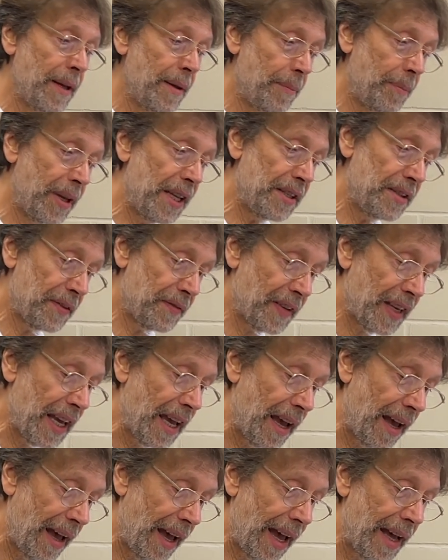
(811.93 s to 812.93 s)
piece of
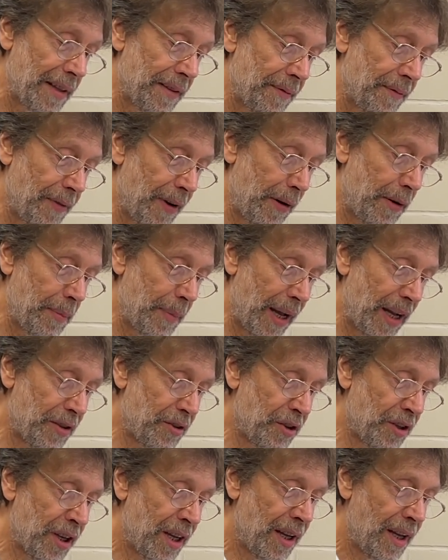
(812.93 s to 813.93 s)
kit, and very
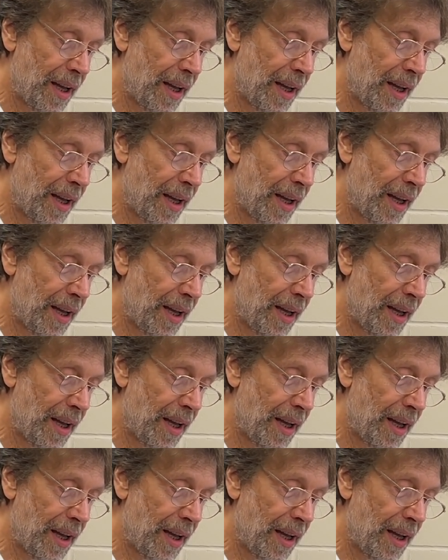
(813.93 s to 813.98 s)
much